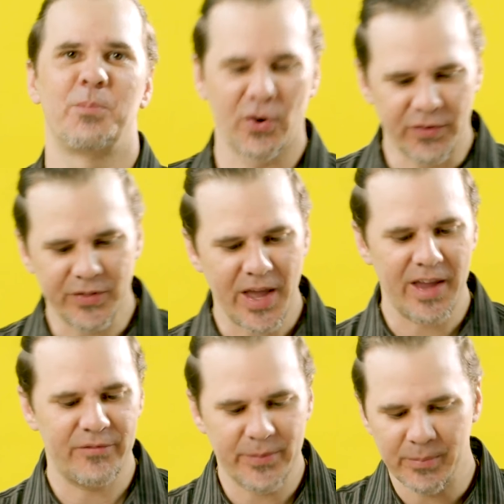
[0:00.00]
Perfect
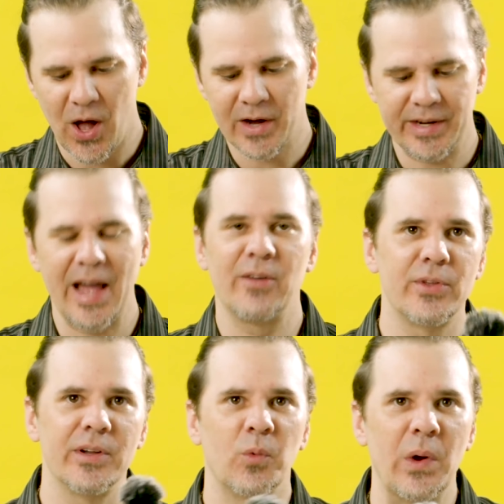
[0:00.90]
thing for blocking out
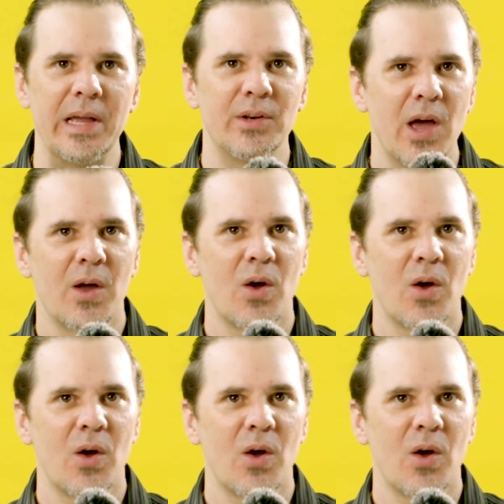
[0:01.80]
the wind.